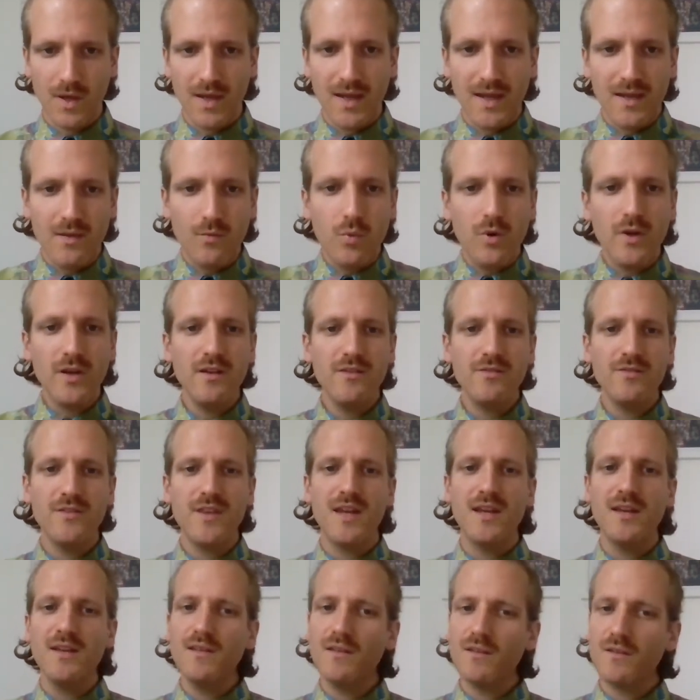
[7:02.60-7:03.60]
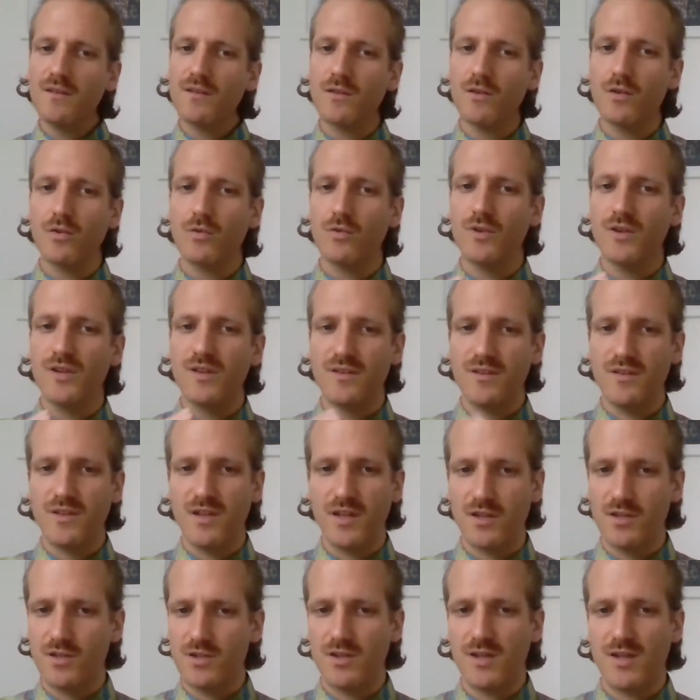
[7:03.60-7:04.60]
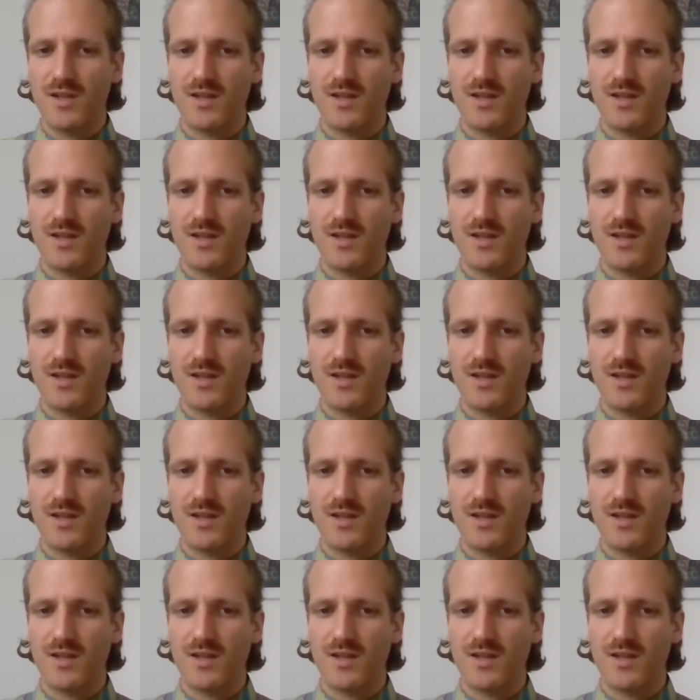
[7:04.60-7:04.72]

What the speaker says: And what if there is no distinction